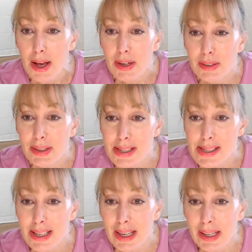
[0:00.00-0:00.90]

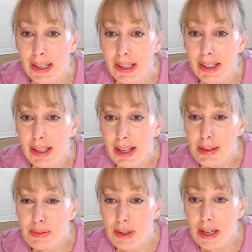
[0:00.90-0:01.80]
Chrissy,
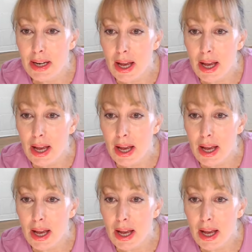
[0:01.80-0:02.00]
brilliant.